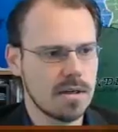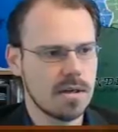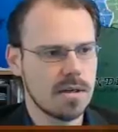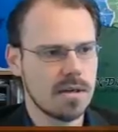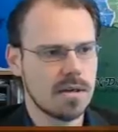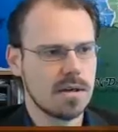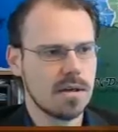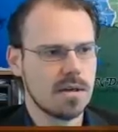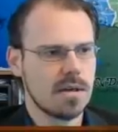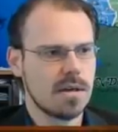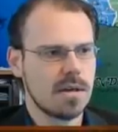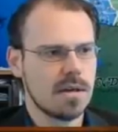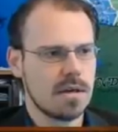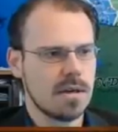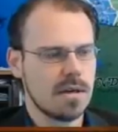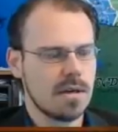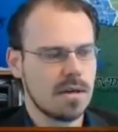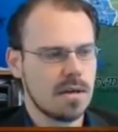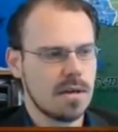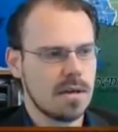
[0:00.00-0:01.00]
I got the
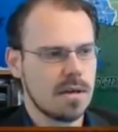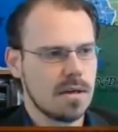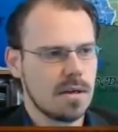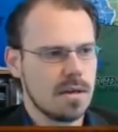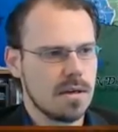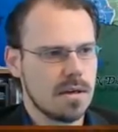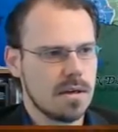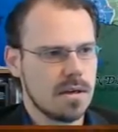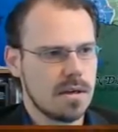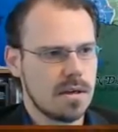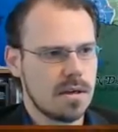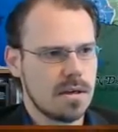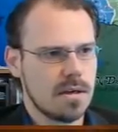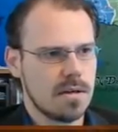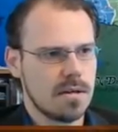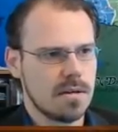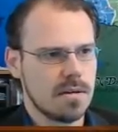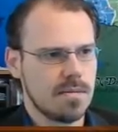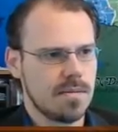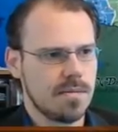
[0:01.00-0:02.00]
best deals
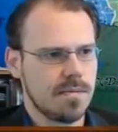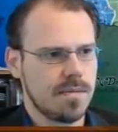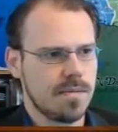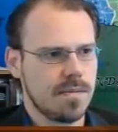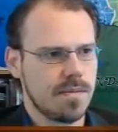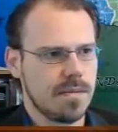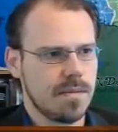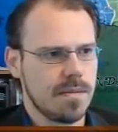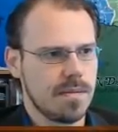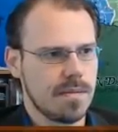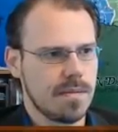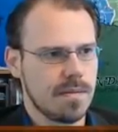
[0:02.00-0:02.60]
anywhere.